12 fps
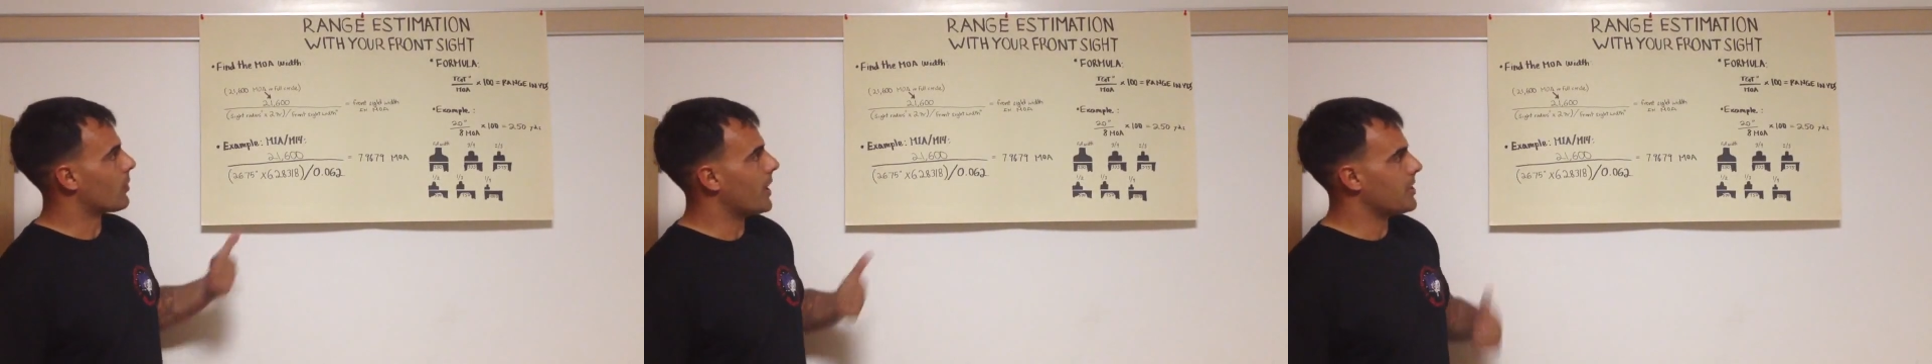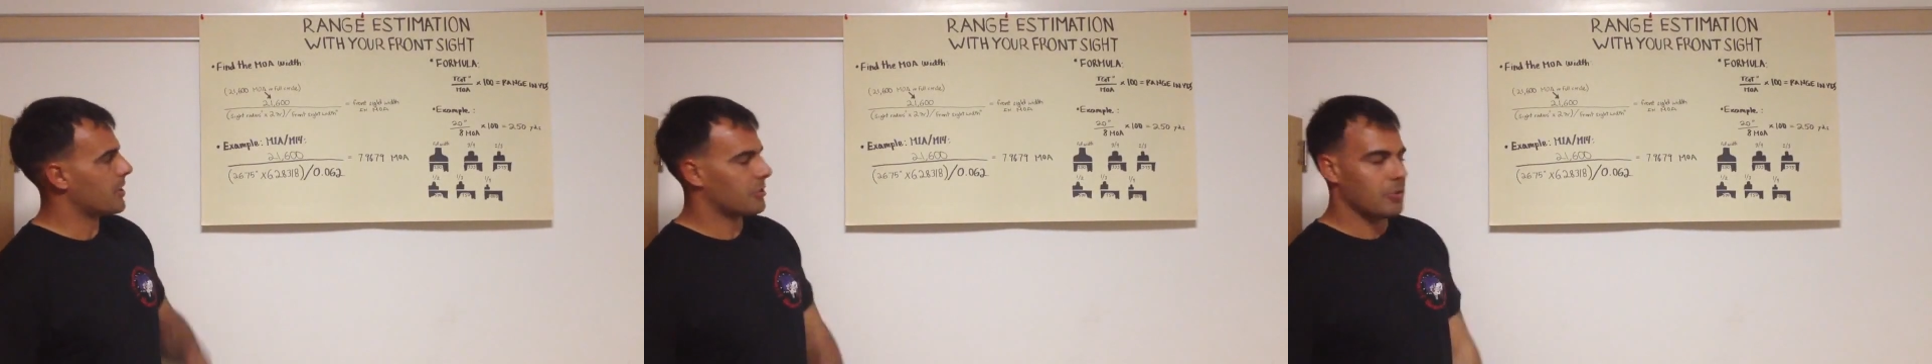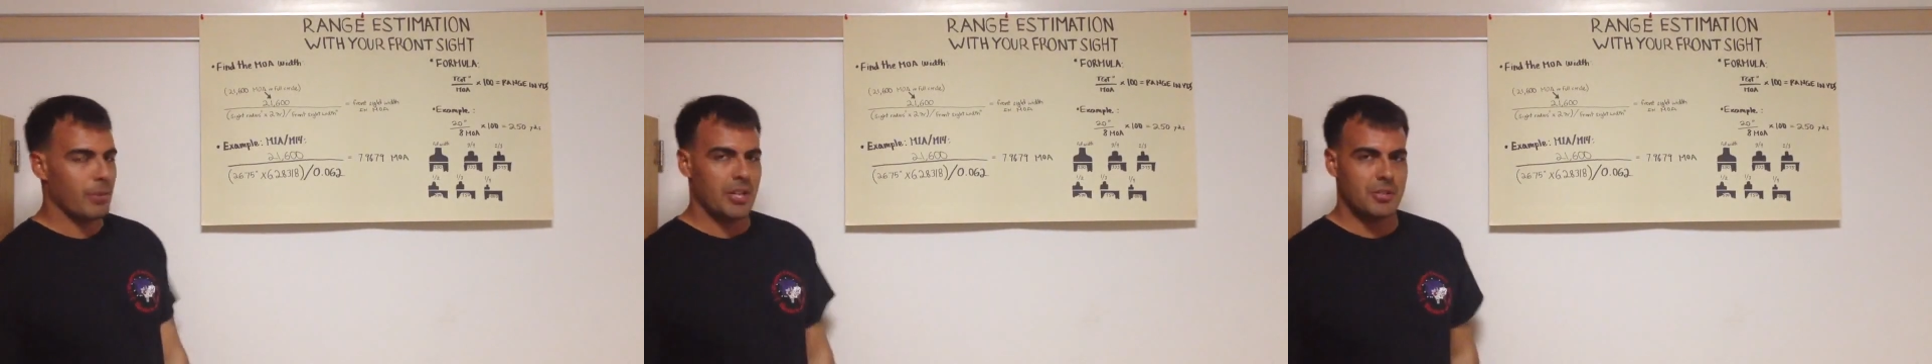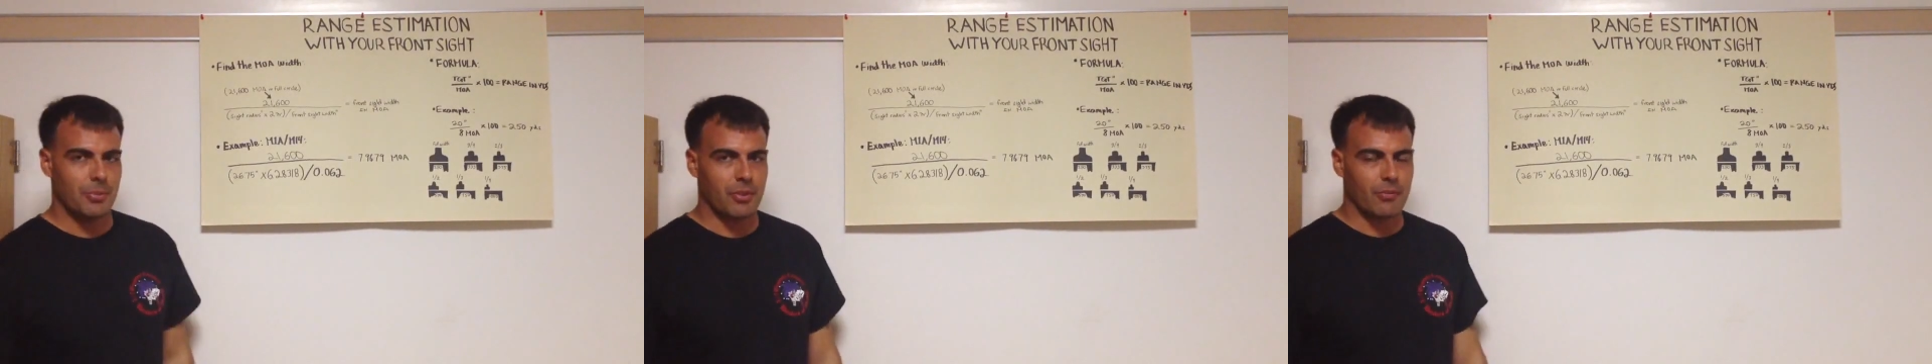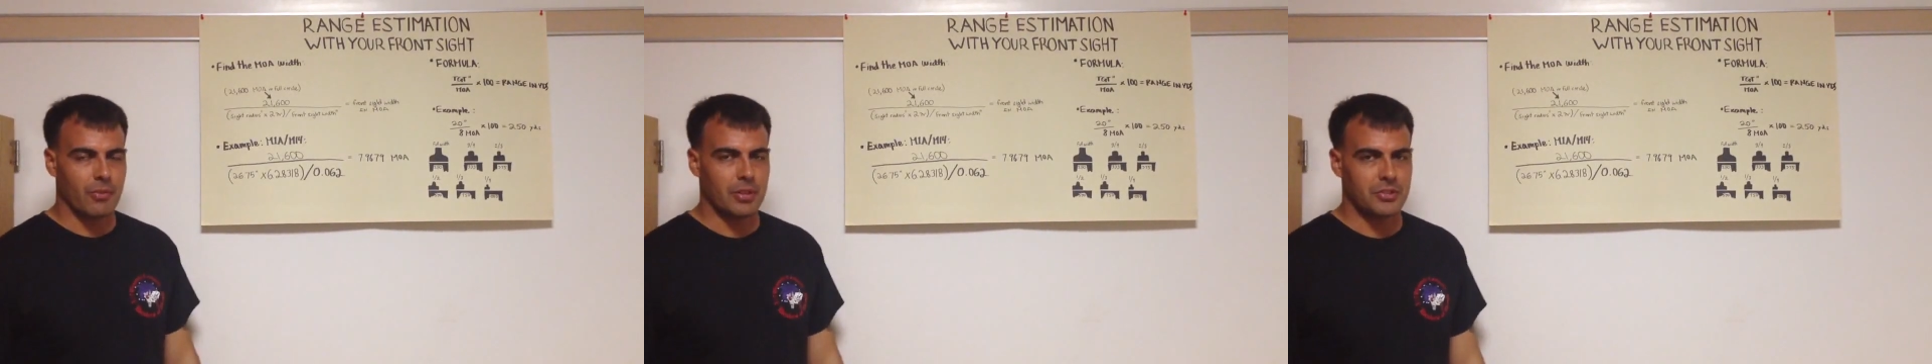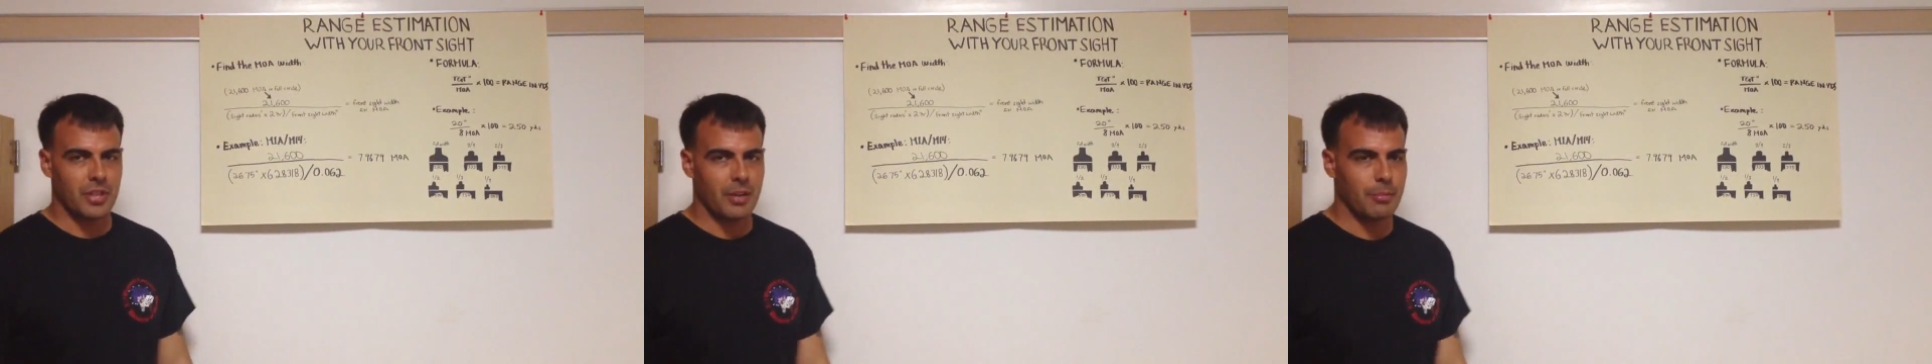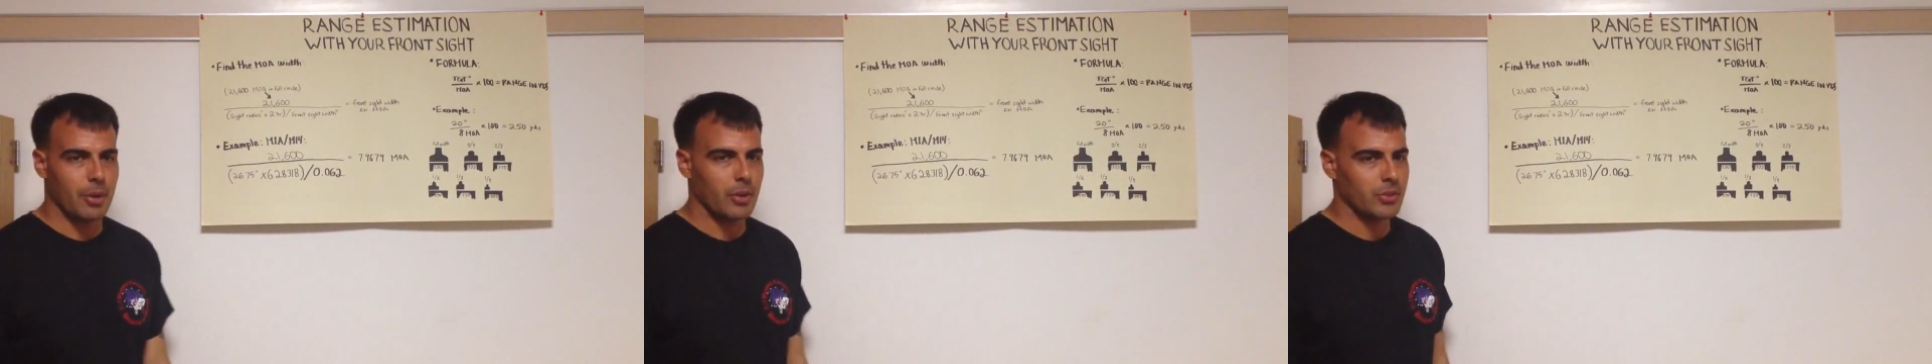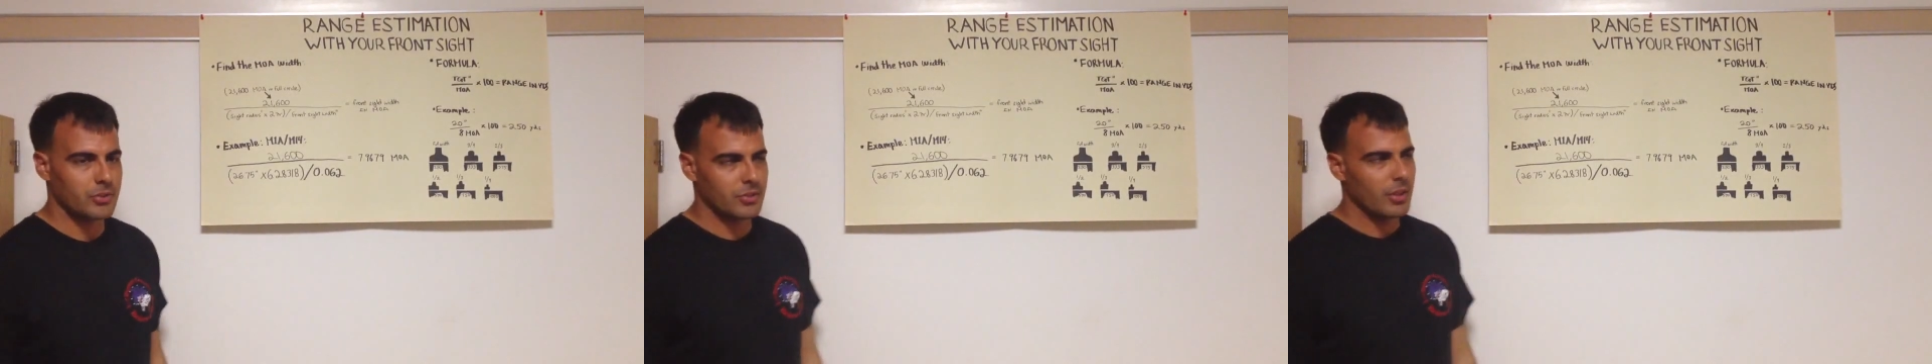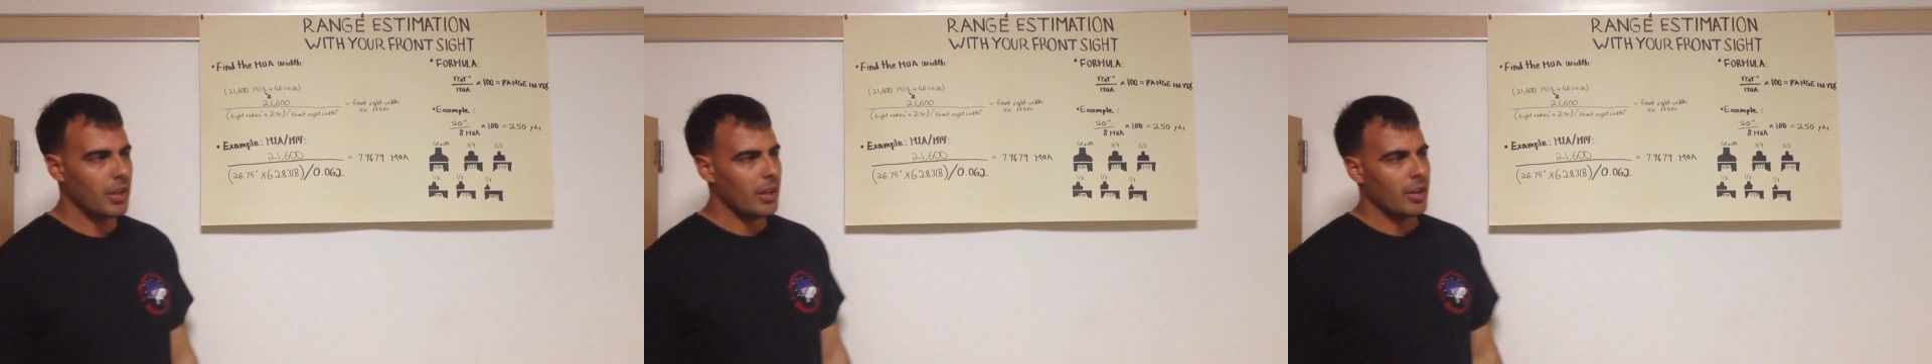range estimation with your front sight post.